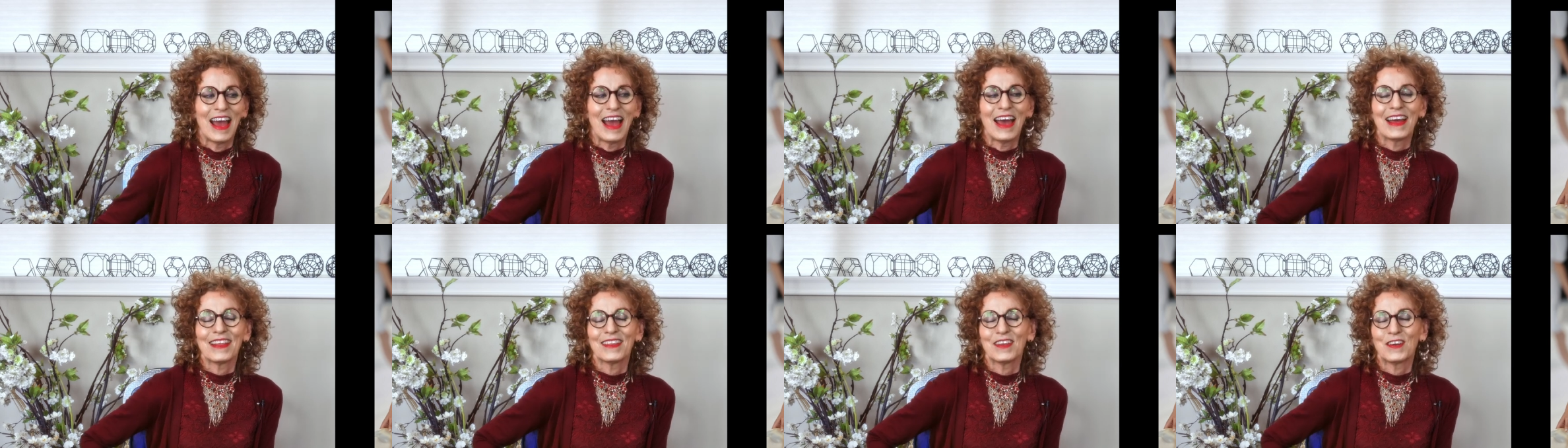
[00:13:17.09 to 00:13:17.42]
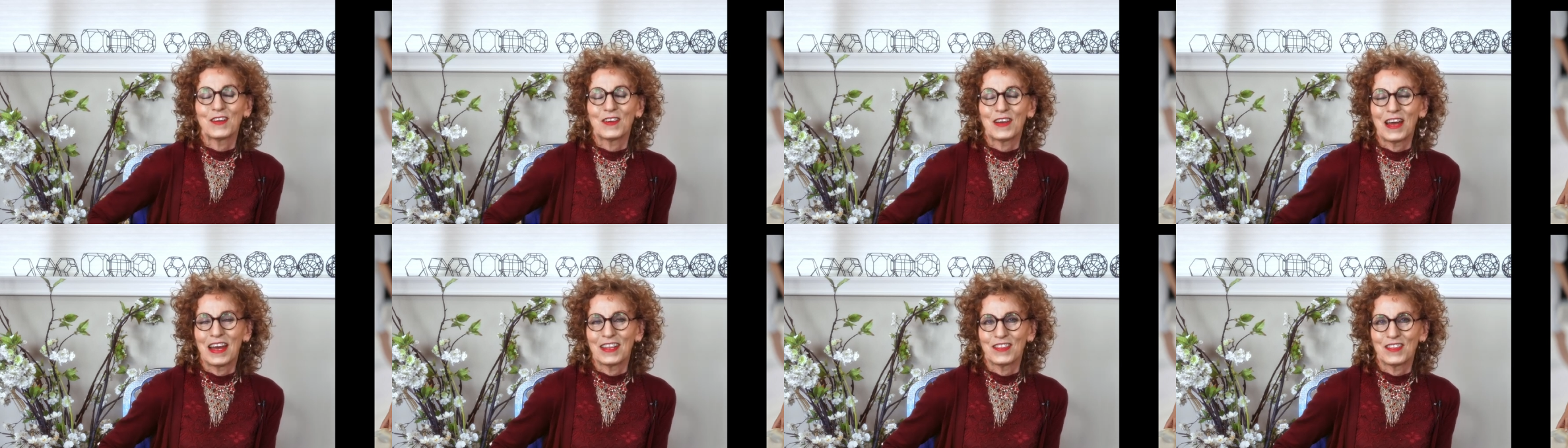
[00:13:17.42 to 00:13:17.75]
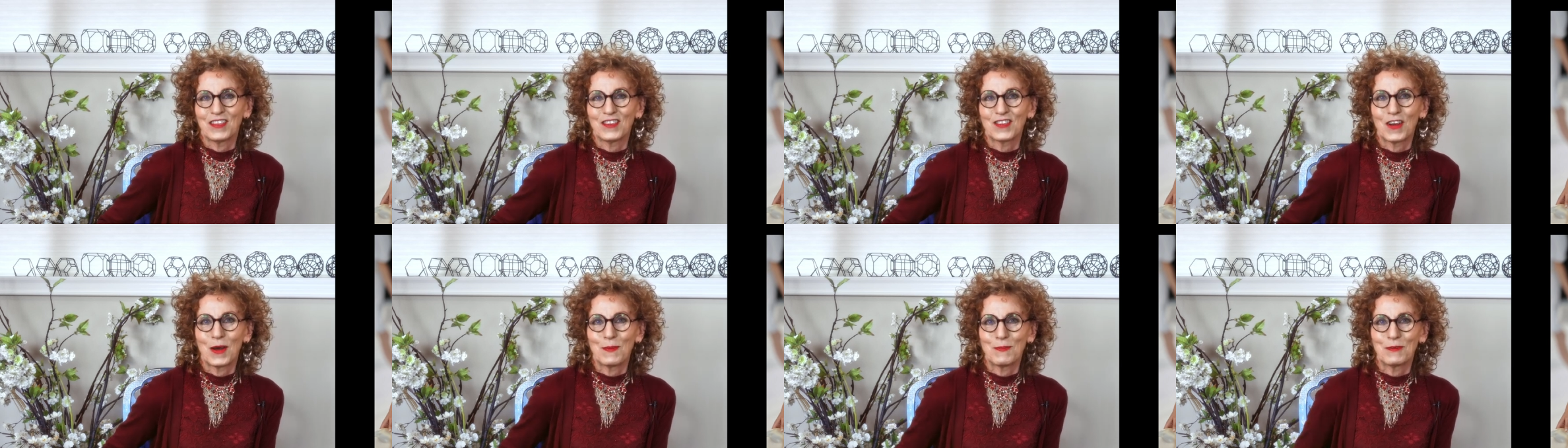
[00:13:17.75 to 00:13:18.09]
at, at the
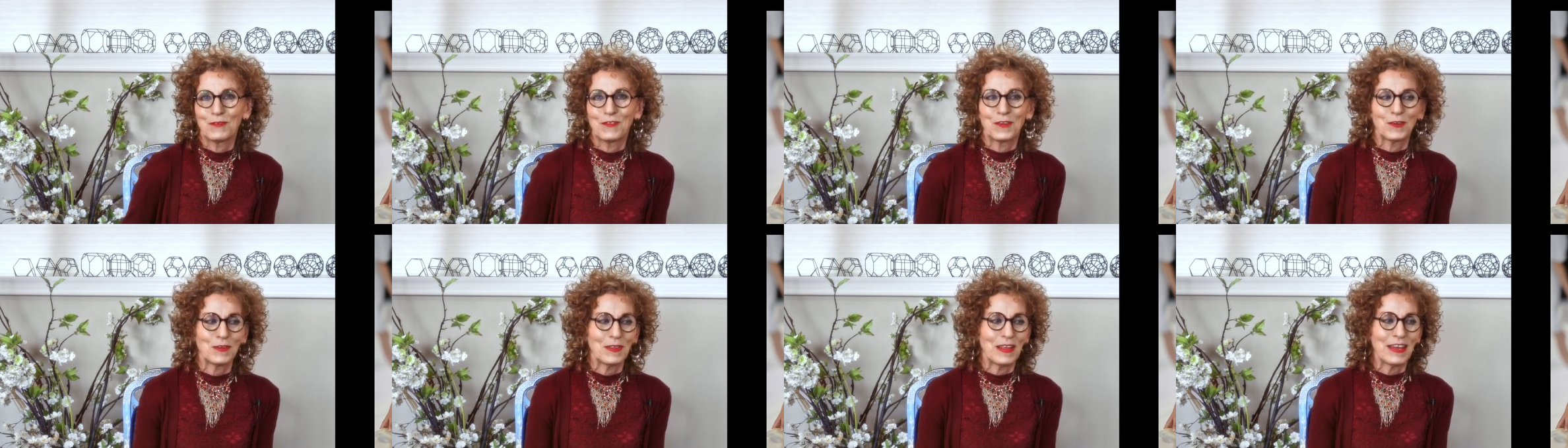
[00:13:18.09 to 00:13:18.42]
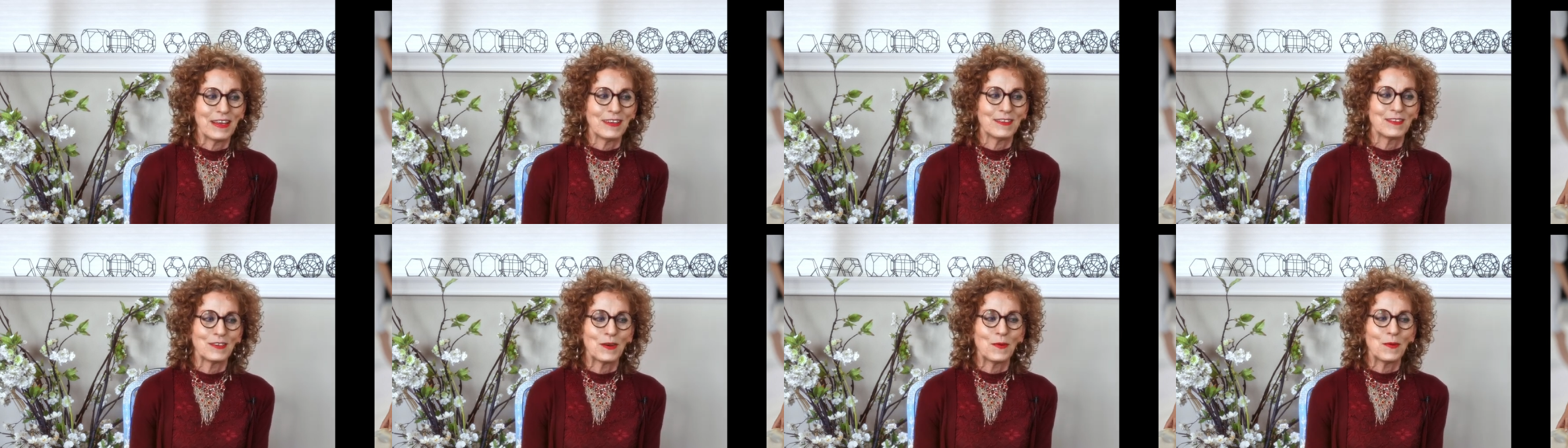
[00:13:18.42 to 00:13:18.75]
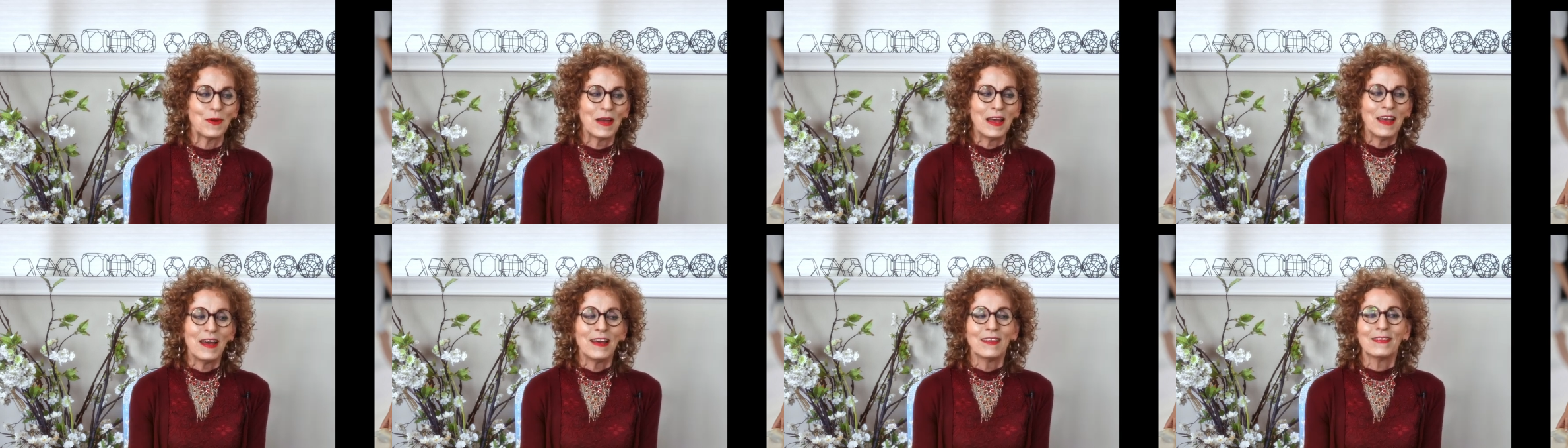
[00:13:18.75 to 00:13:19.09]
top of her leg. So
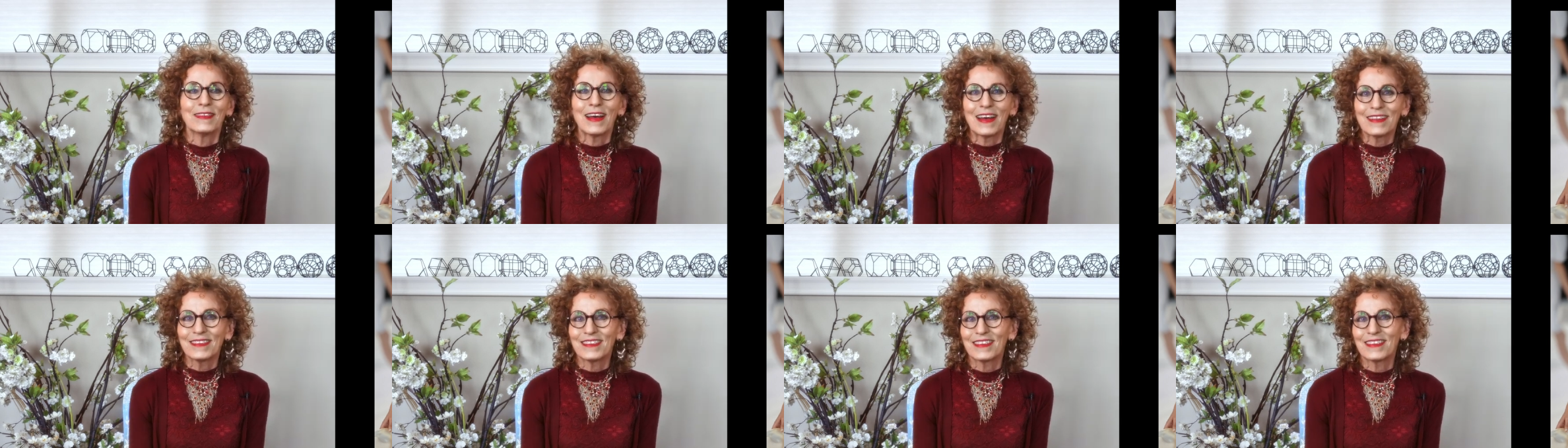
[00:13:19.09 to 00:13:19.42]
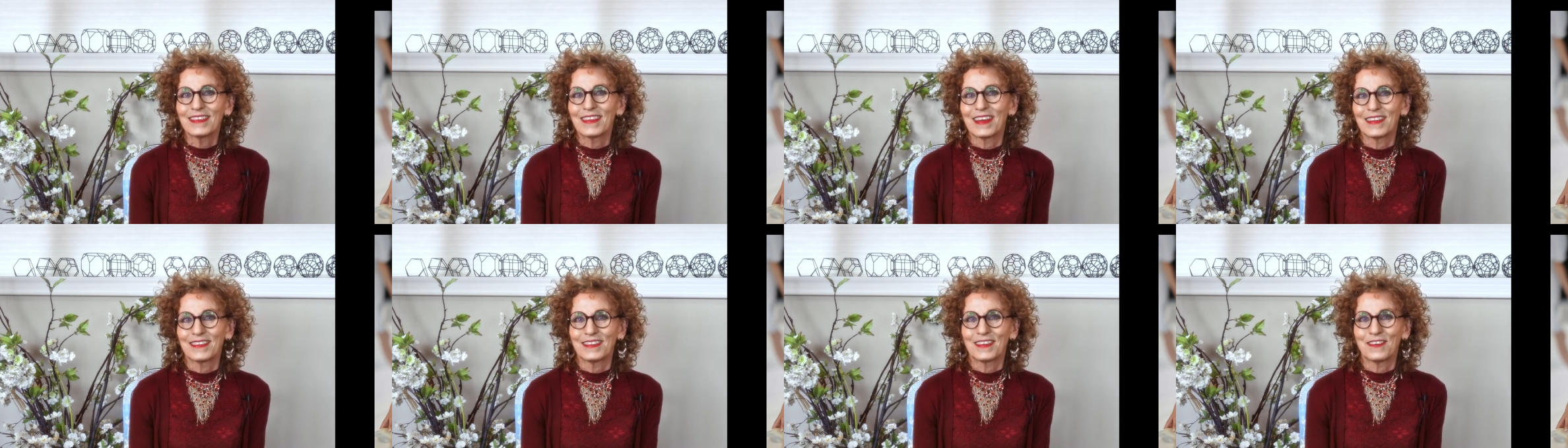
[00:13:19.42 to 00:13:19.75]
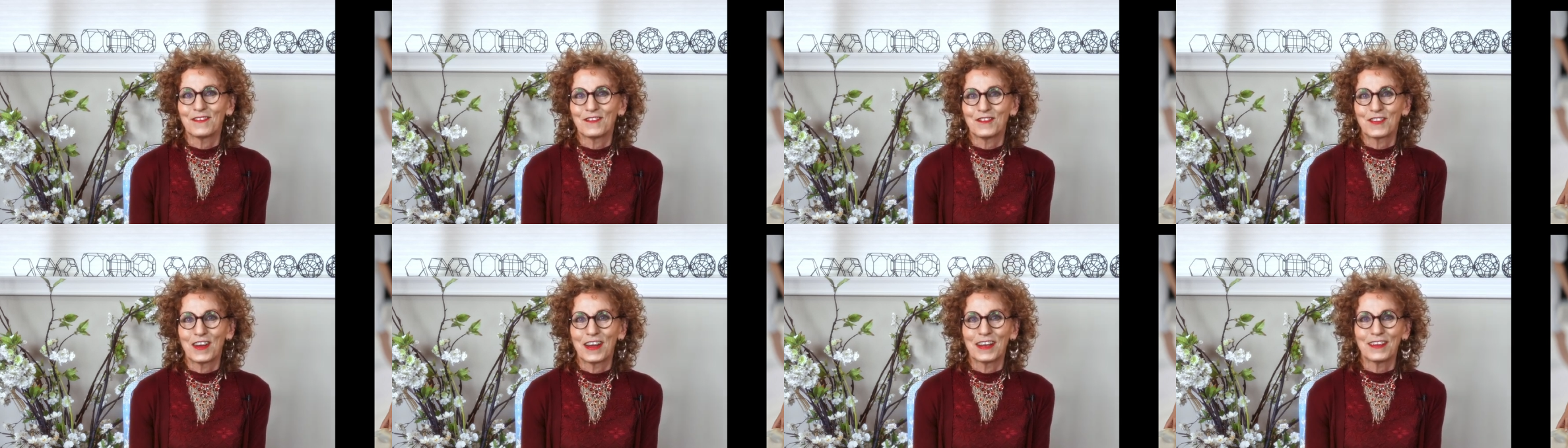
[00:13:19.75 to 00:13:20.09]
lots and lots
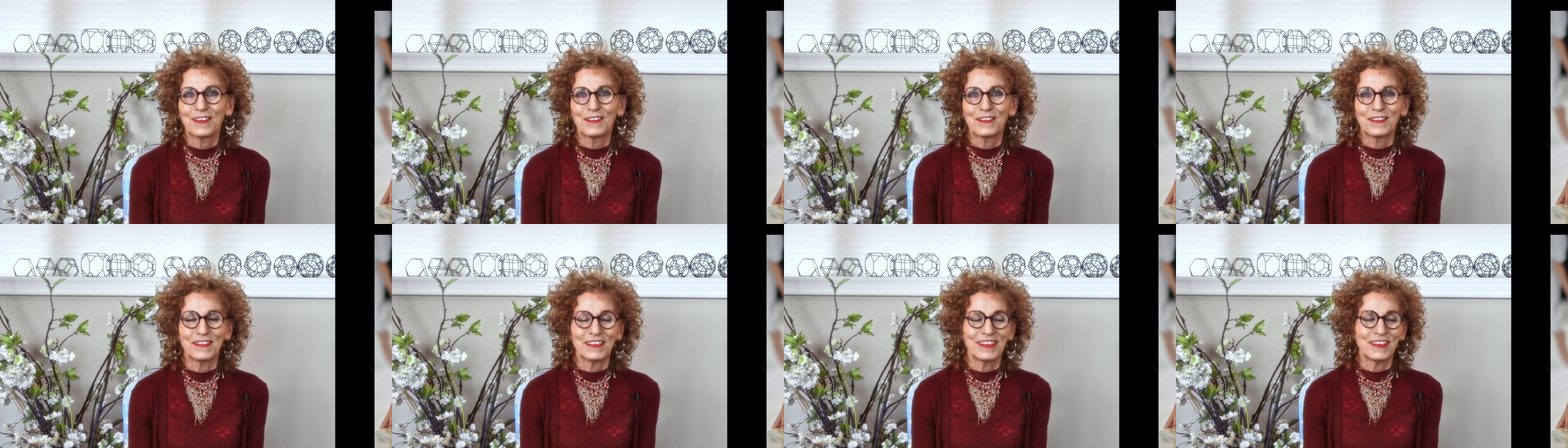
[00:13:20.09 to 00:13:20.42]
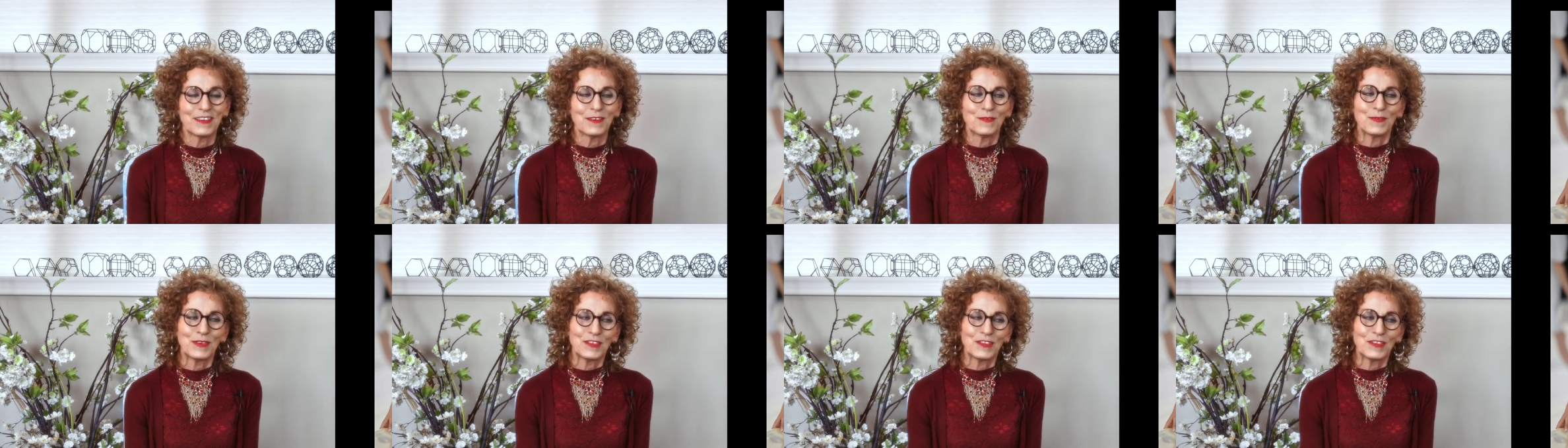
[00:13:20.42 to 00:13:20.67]
of triangles here,